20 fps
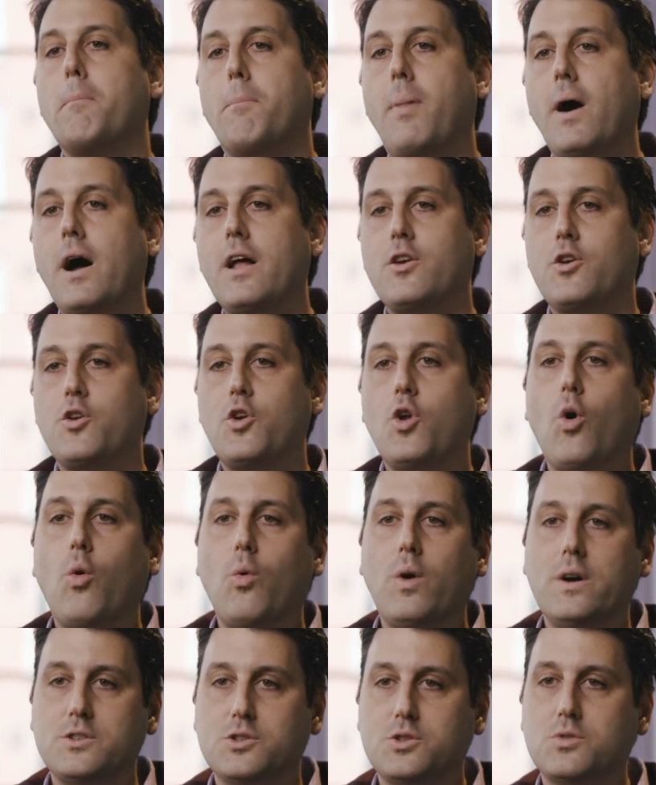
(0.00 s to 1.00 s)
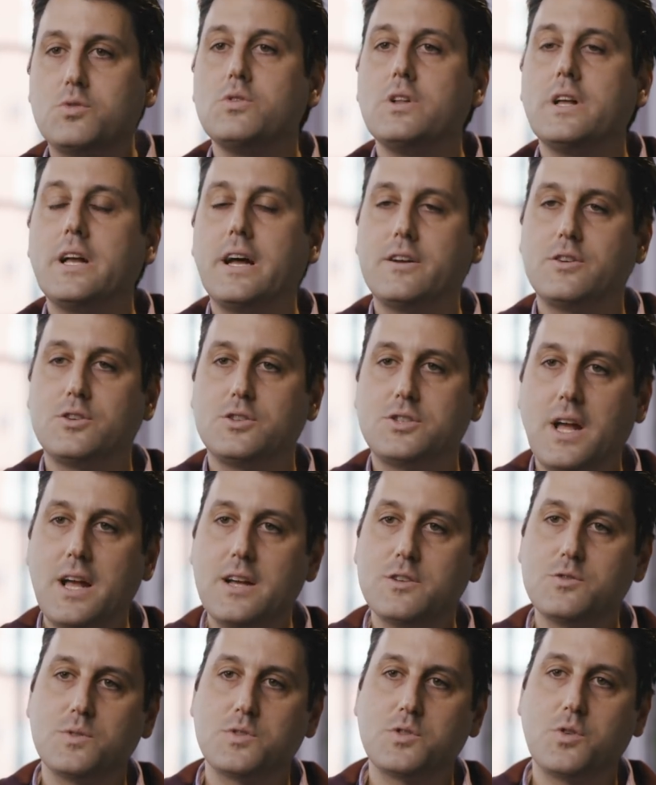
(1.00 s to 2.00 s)
But no one truly
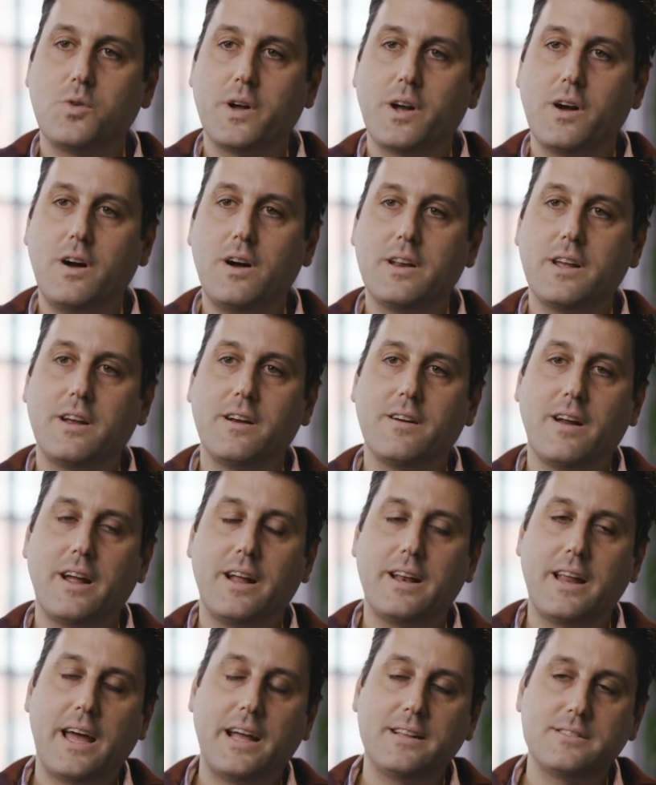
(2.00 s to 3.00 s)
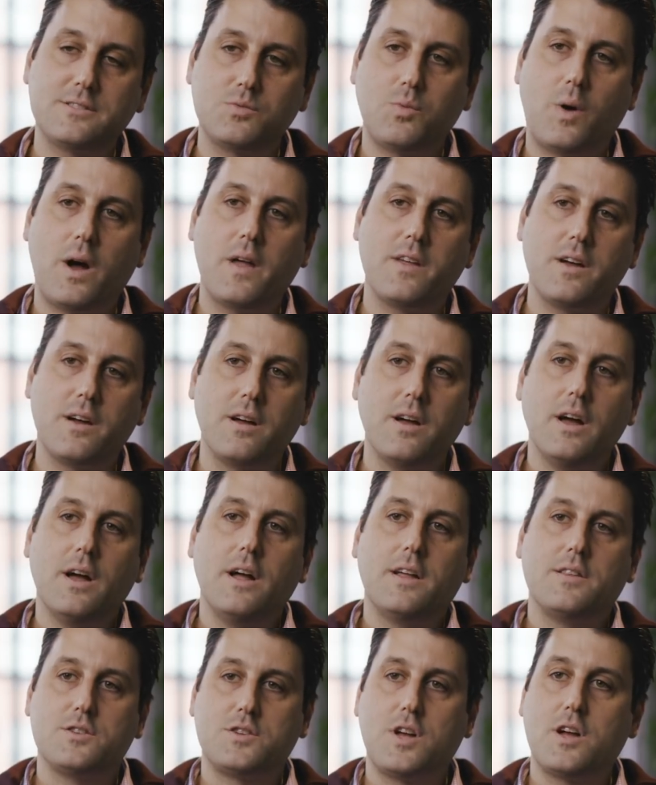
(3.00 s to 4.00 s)
understands what's going on here, and hence why the
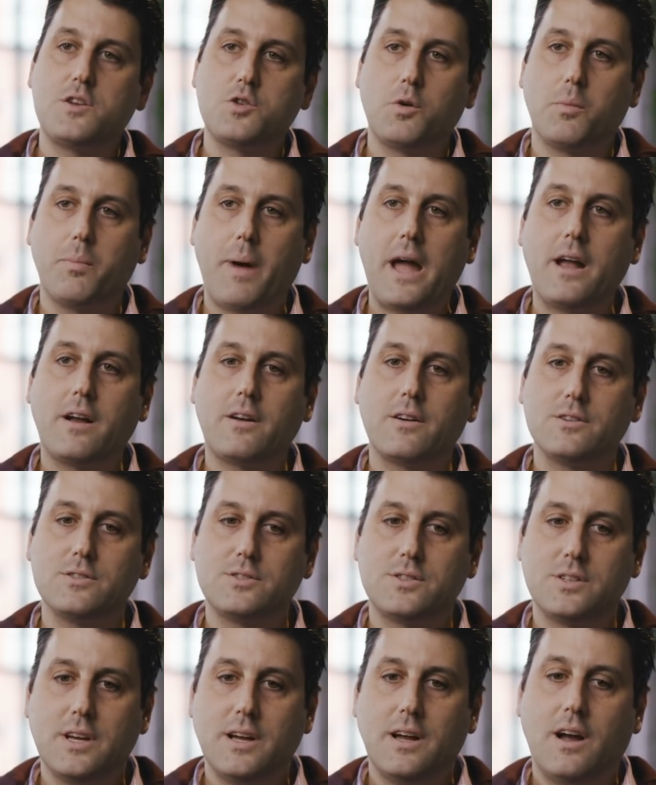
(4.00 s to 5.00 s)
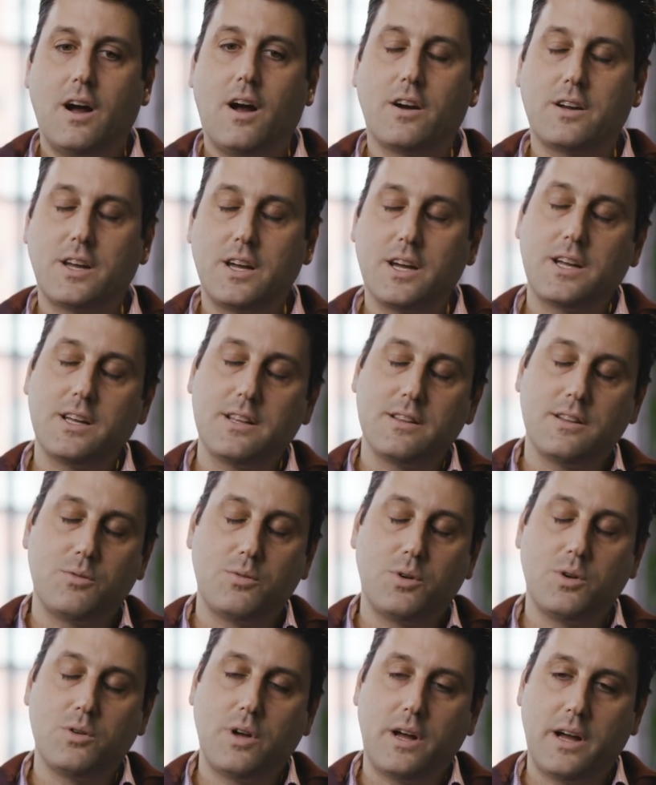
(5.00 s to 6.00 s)
central bankers are kicking
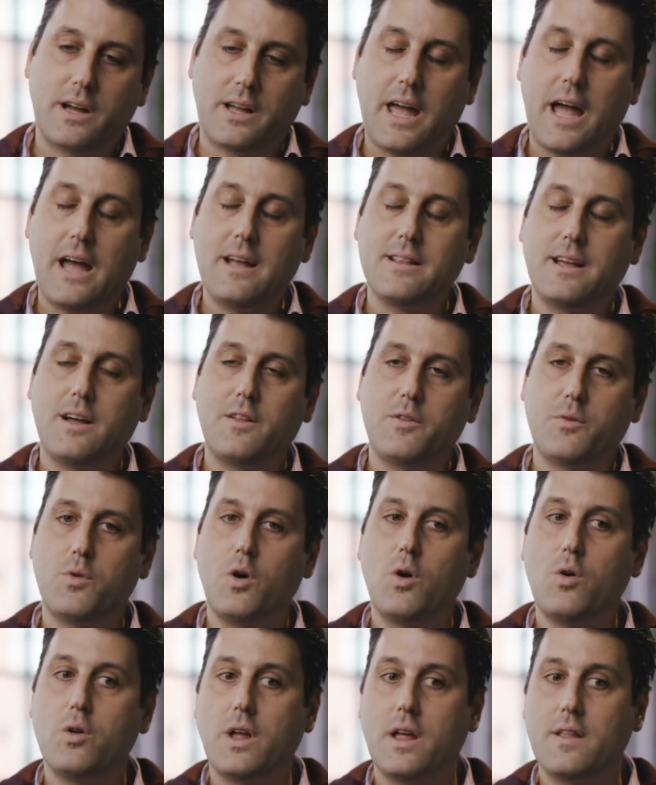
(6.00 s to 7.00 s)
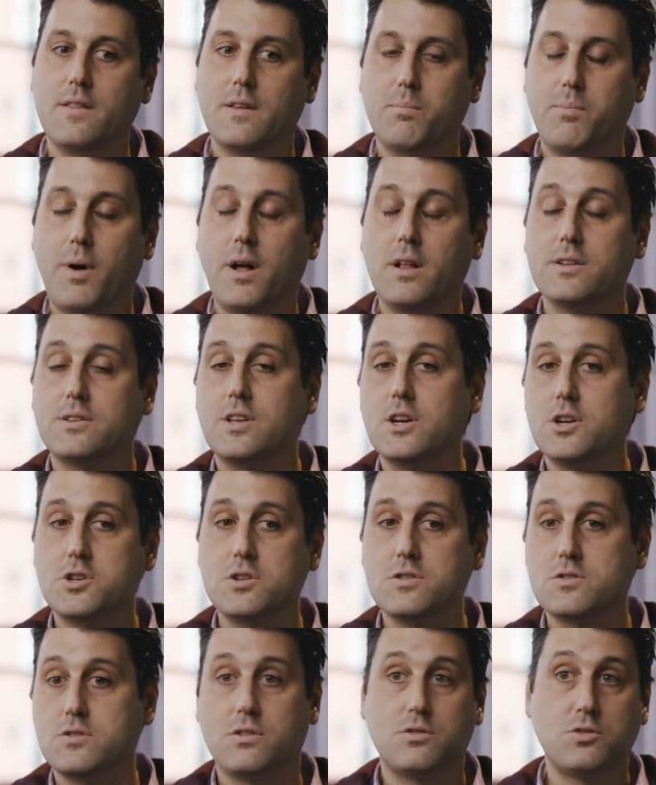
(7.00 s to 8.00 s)
the can down the road, and the
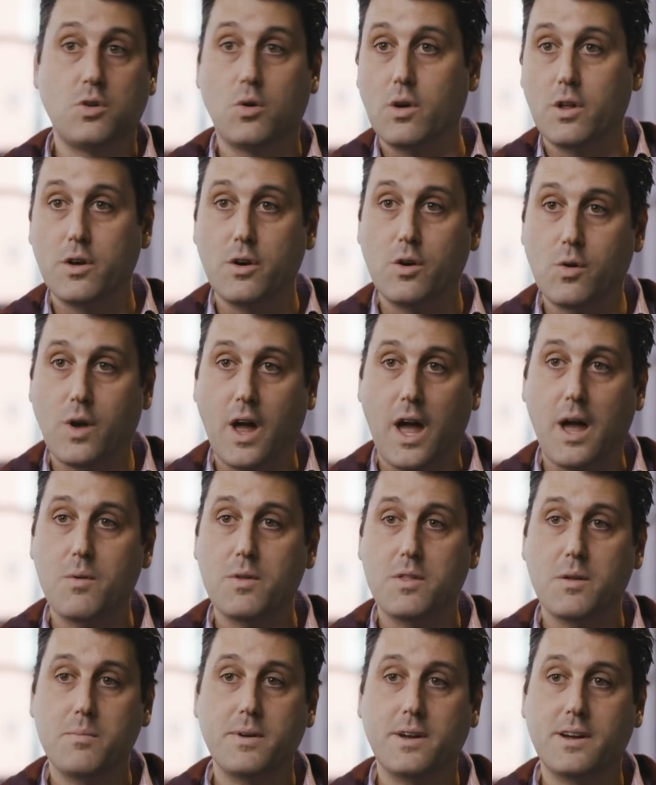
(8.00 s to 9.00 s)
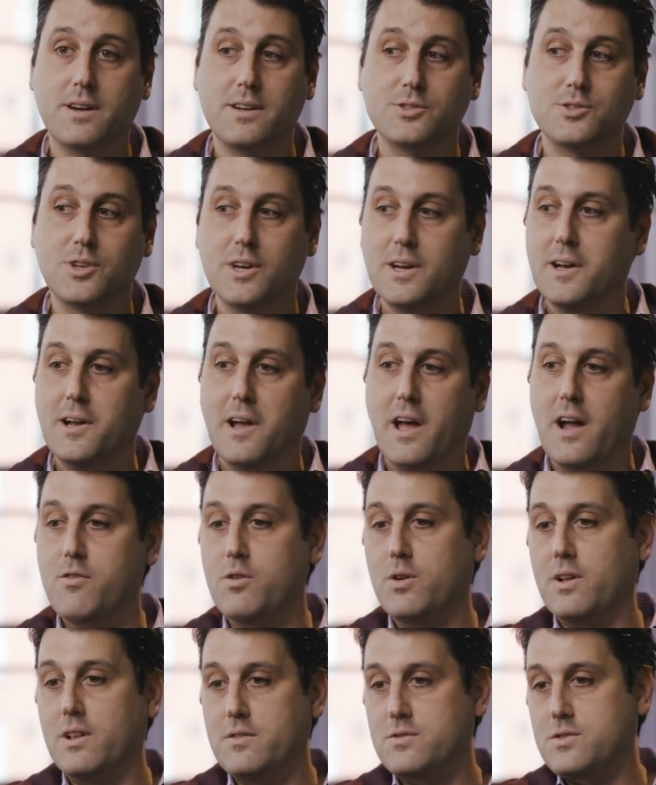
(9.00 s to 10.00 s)
politicians are totally okay with it because
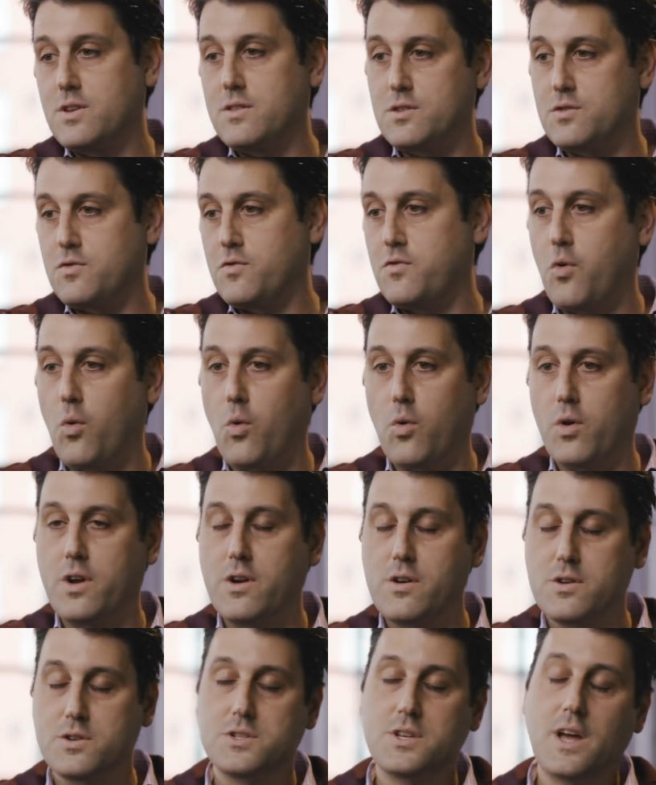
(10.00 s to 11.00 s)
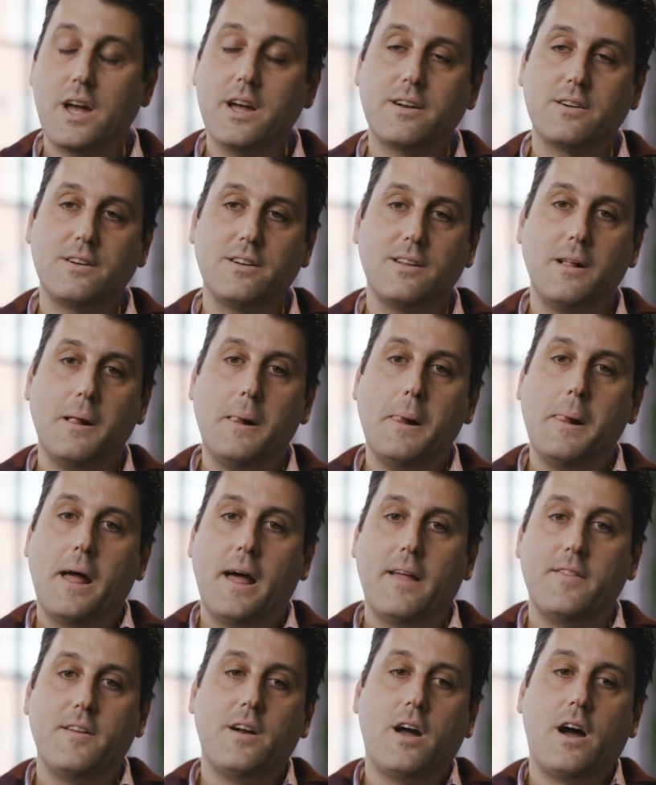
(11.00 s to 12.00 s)
everyone lives on this 4-year cycle
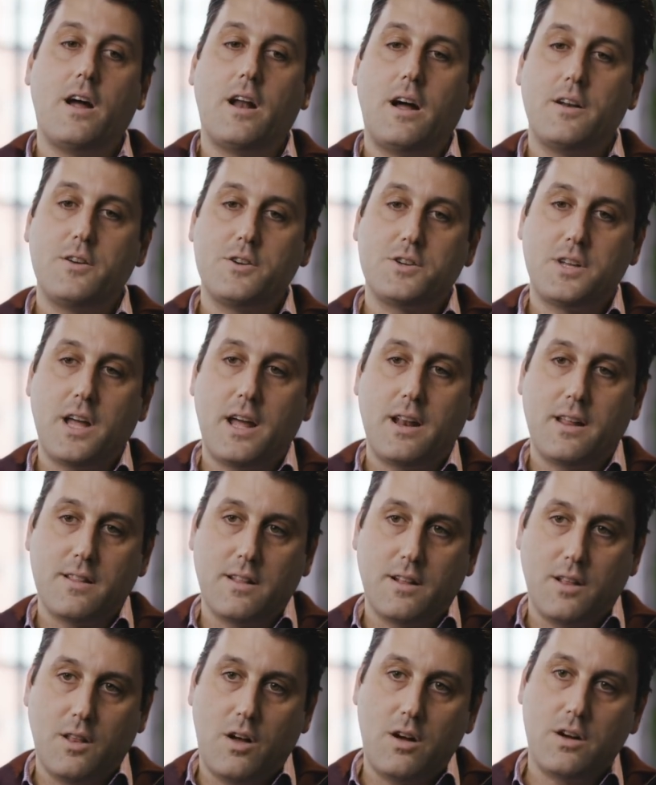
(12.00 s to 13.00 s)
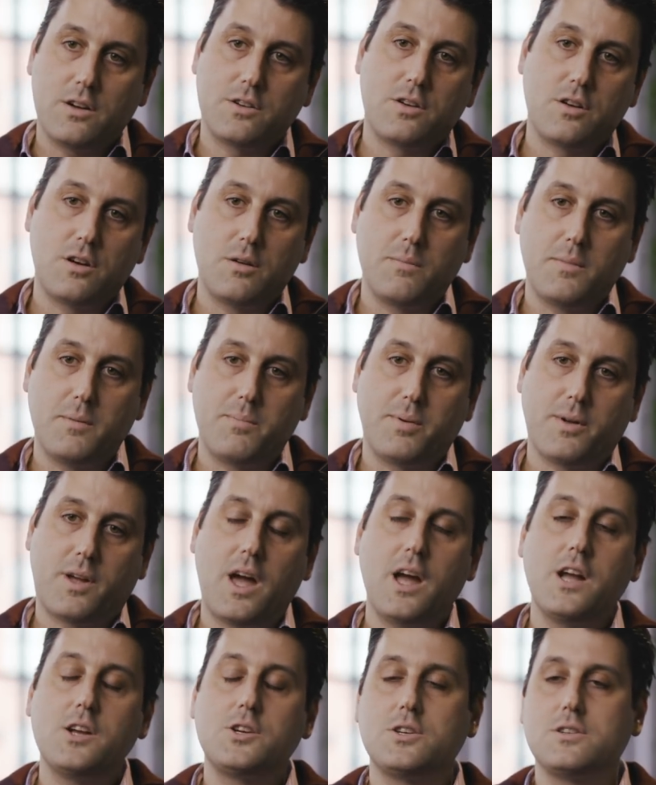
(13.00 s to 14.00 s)
and they're not understanding the long-term
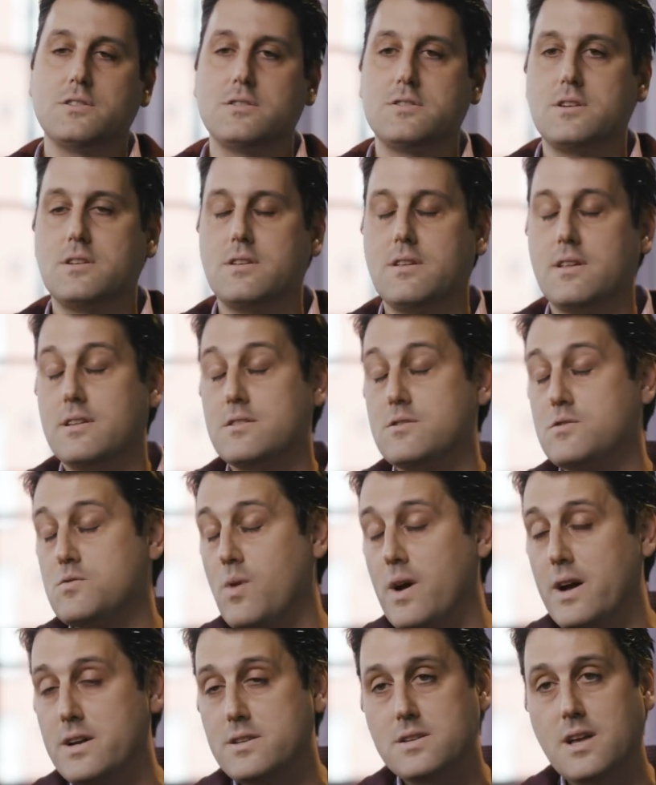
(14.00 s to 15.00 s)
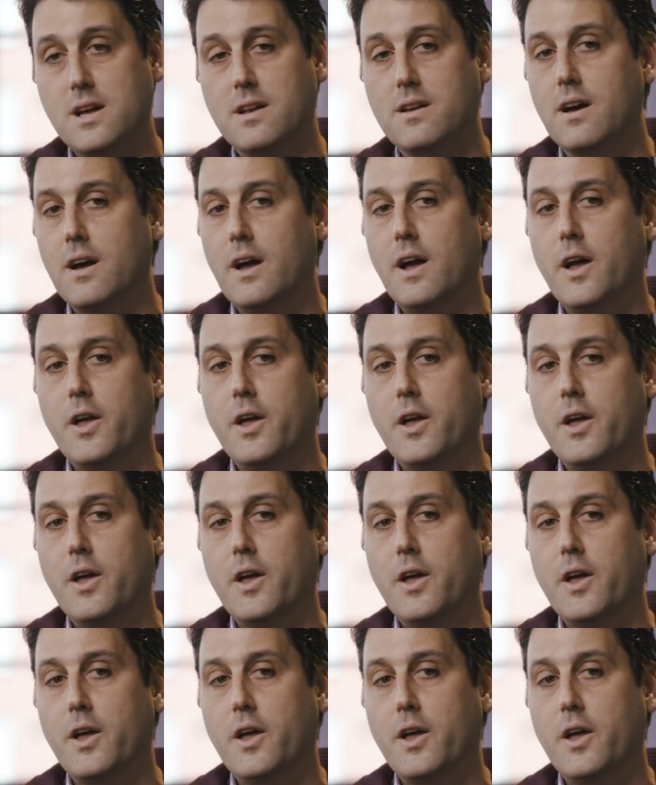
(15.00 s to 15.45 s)
implications. And this is why I said,